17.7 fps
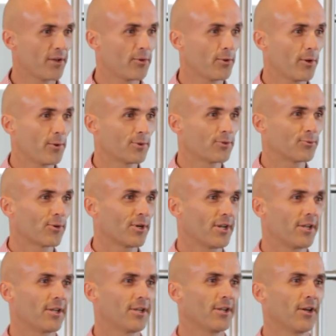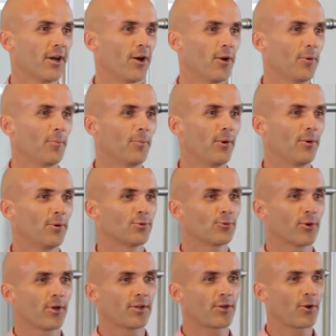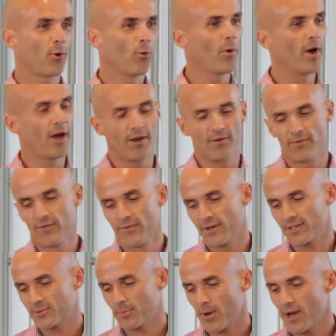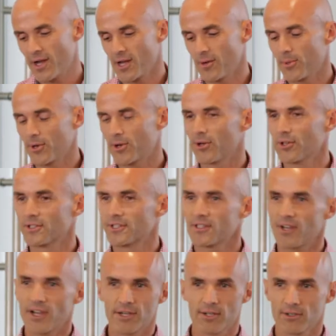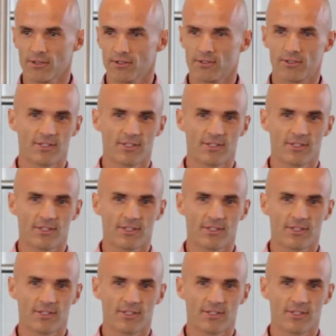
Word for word: I thought it was really, um, it was a really cool way of explaining it because I can